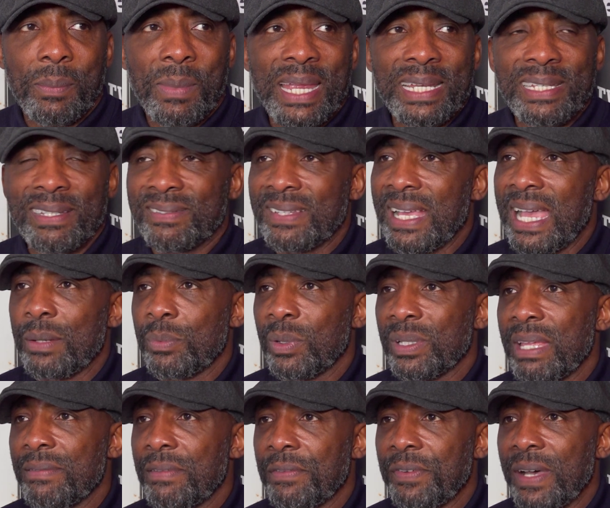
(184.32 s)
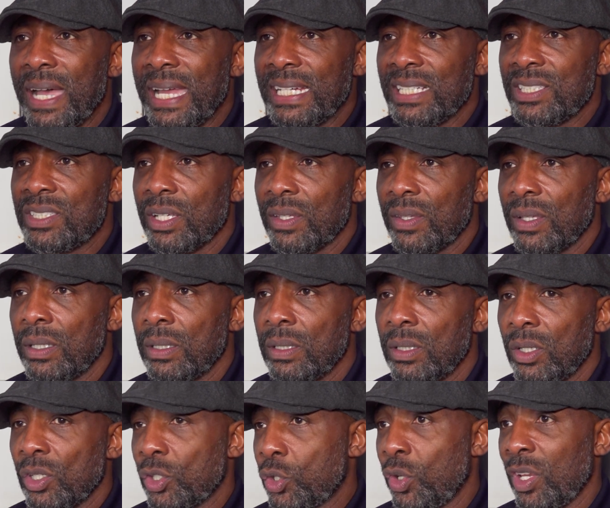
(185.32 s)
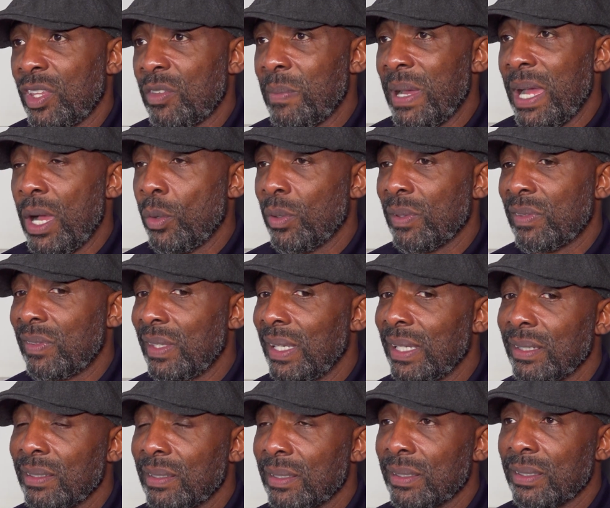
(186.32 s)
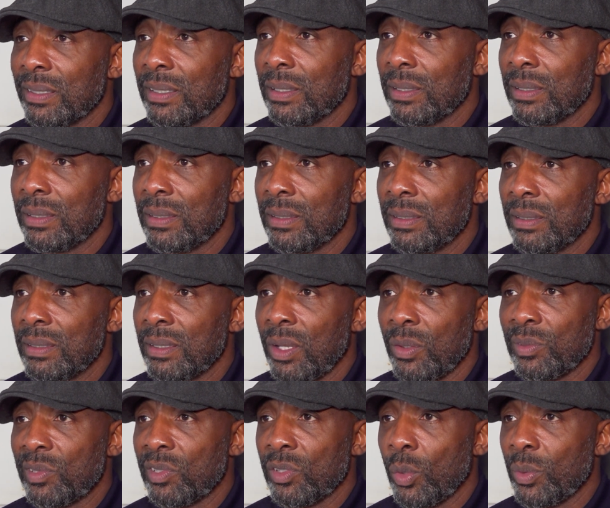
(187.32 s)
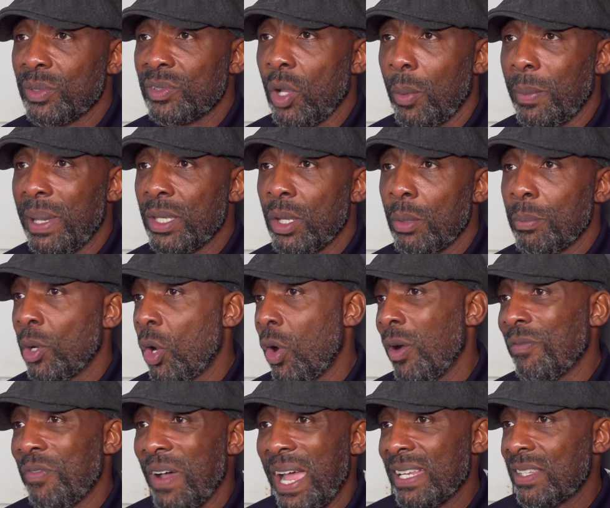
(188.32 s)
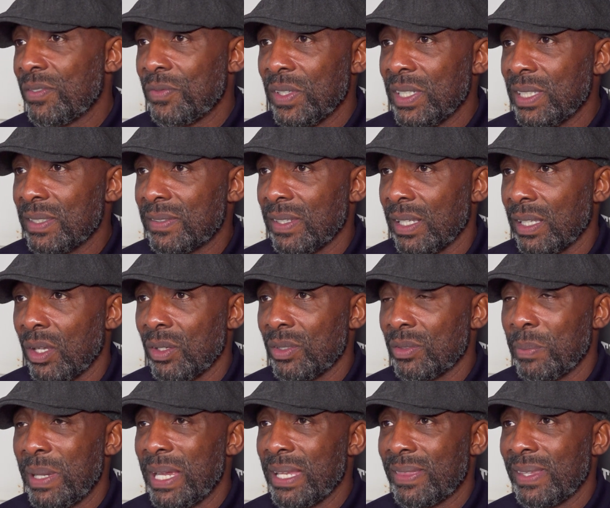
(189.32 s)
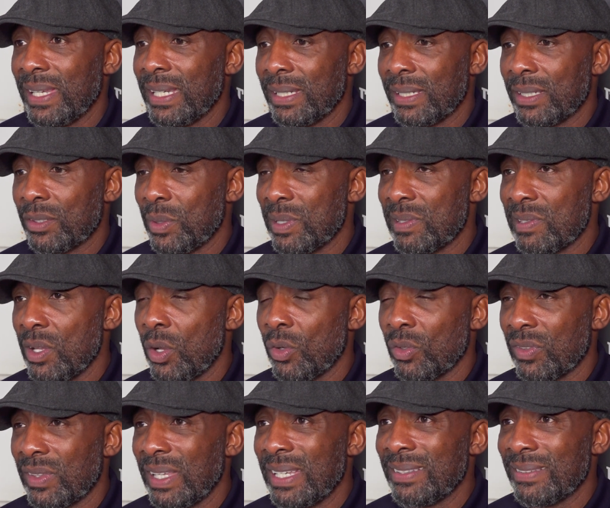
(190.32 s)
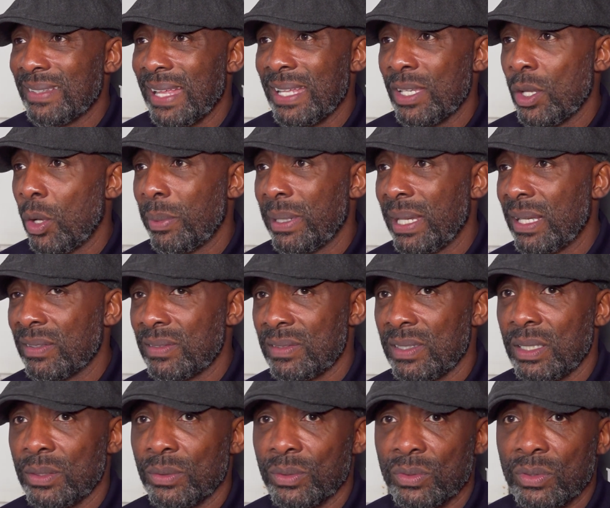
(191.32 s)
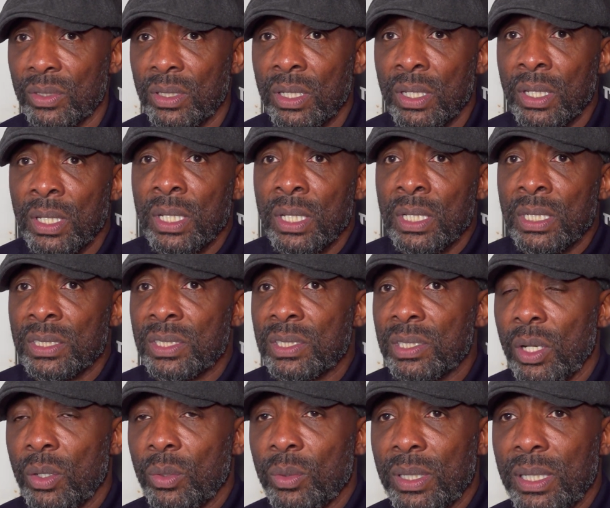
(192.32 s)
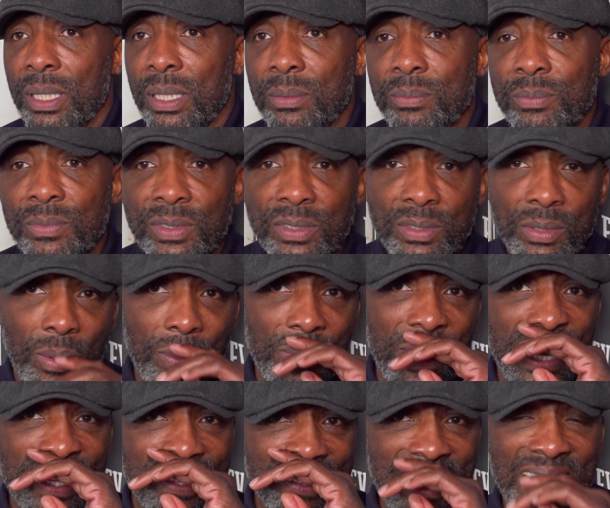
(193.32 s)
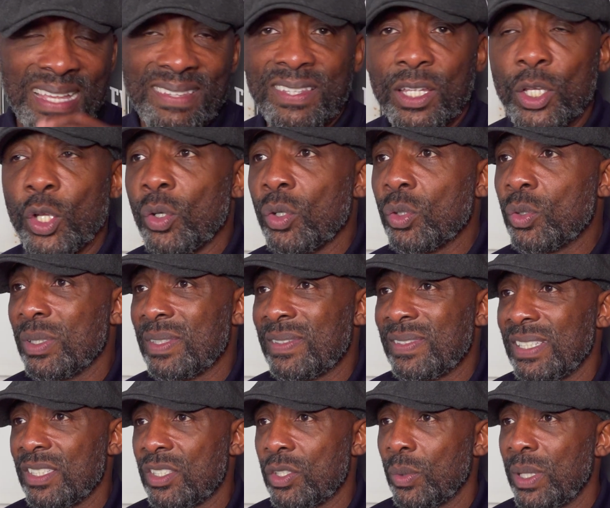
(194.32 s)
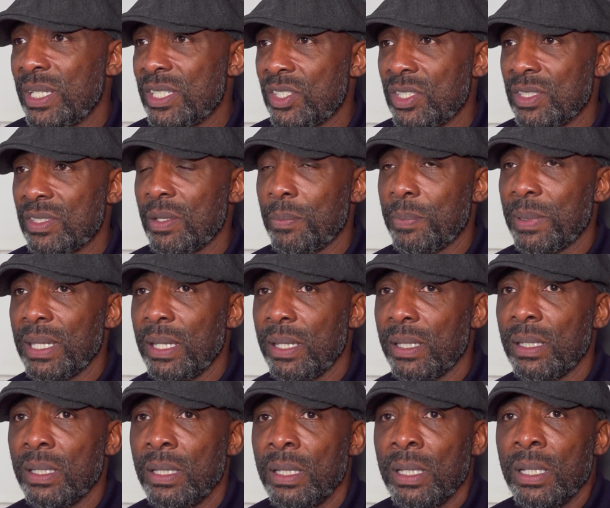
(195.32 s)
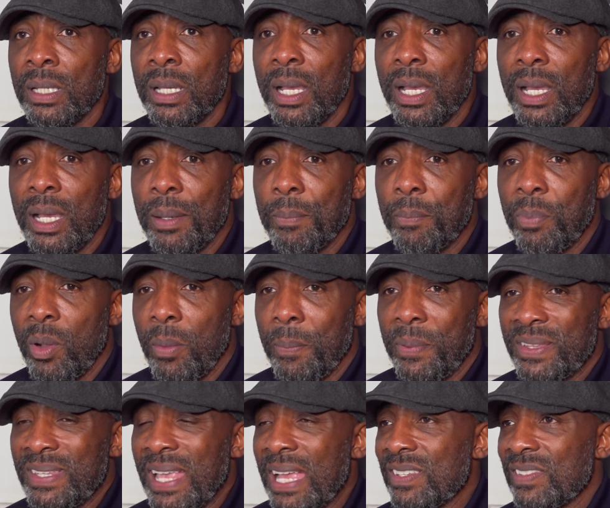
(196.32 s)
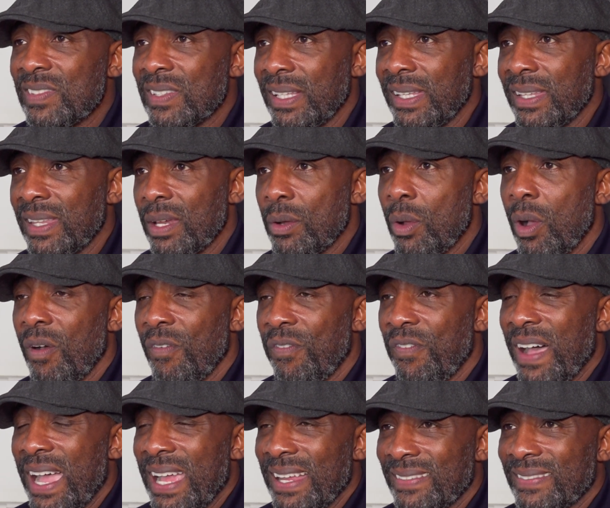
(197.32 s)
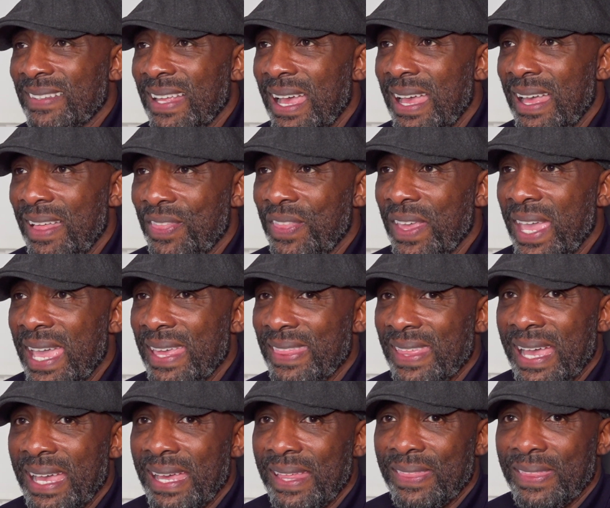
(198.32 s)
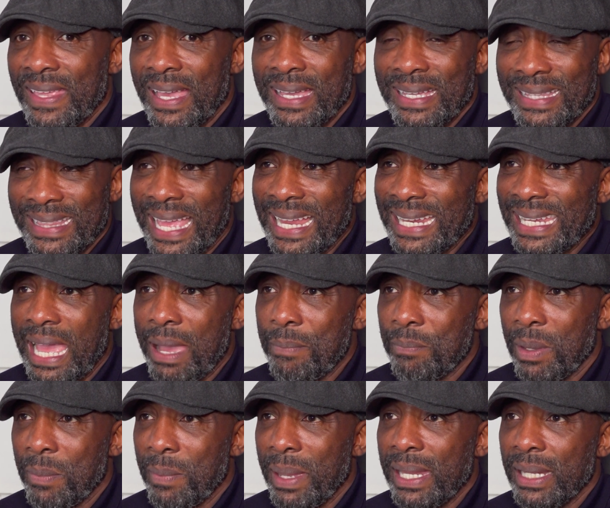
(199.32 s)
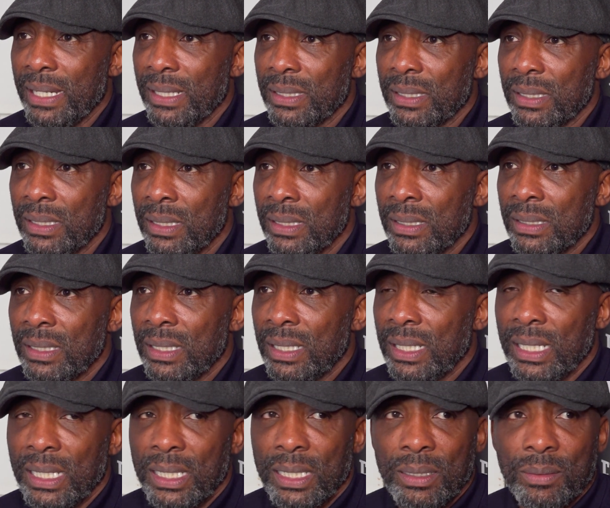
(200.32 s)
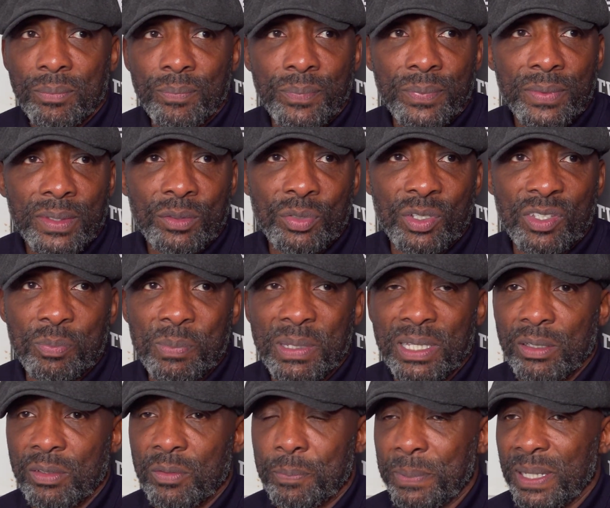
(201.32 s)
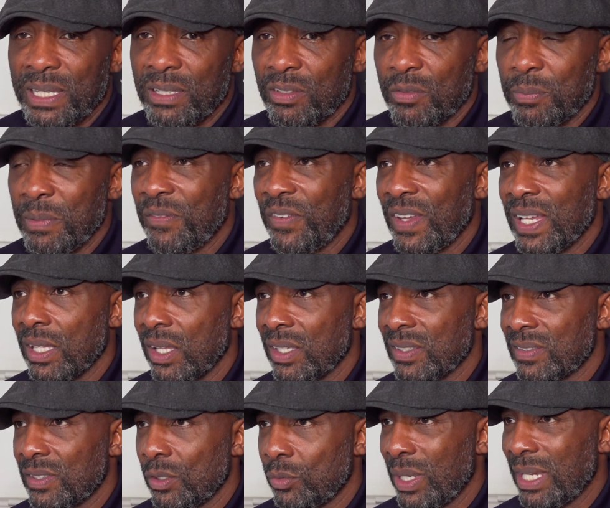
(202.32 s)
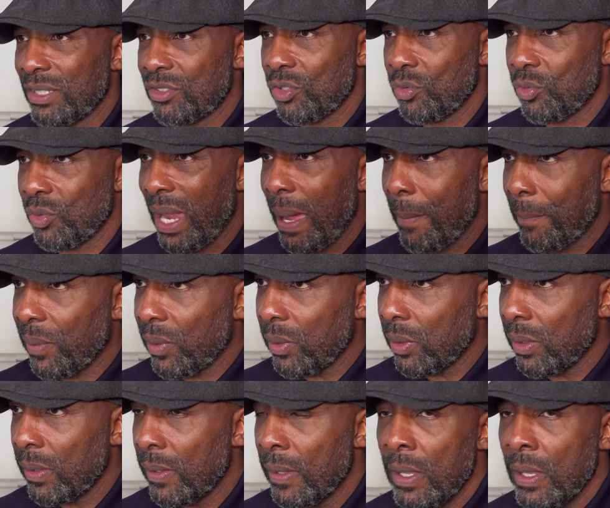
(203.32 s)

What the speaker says: may decide we'll never fight each other, or Chris might always think Lawrence has always got my number, or vice versa. Lawrence might think Chris knows things that nobody else knows. So that's an awkward situation to be in. But potentially there are fights that can be made. Chris Billingsmith, he lost to Richard Riakpo.